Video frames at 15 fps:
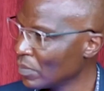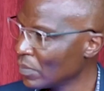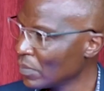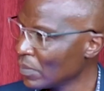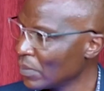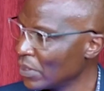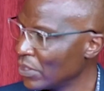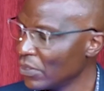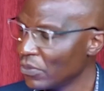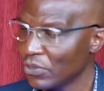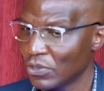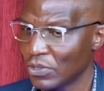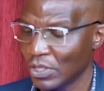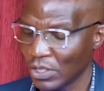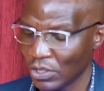It's
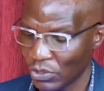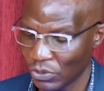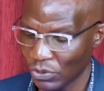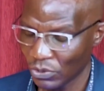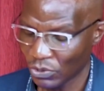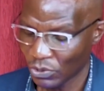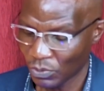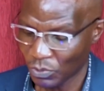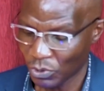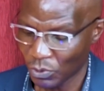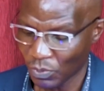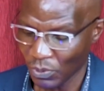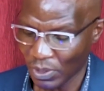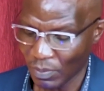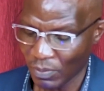interesting. You
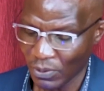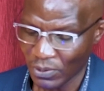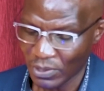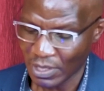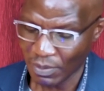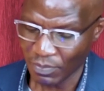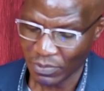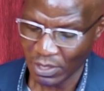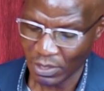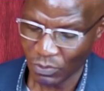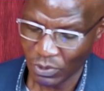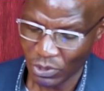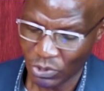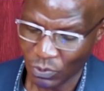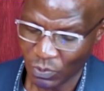spoke about something
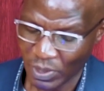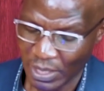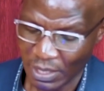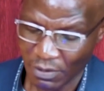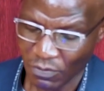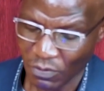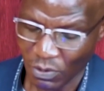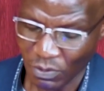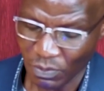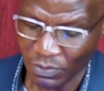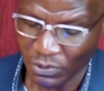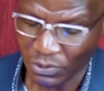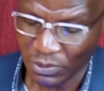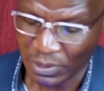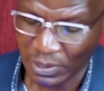which we have
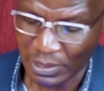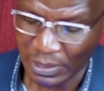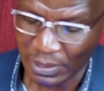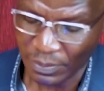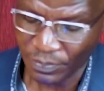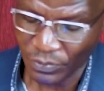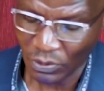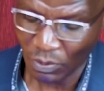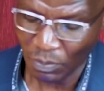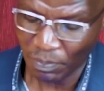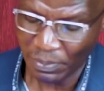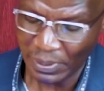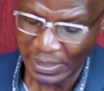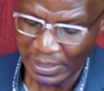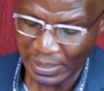almost
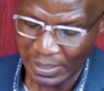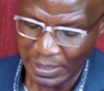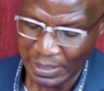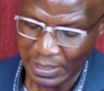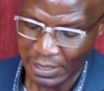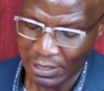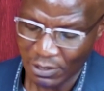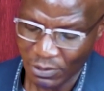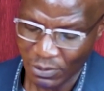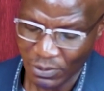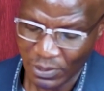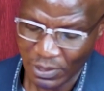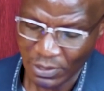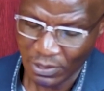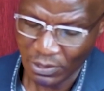completely
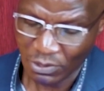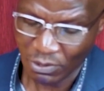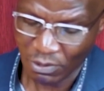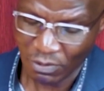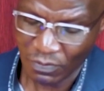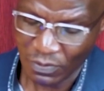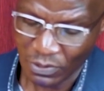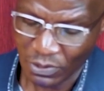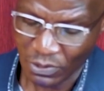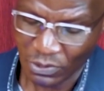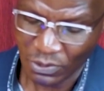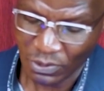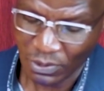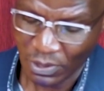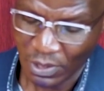ignored in this conversation,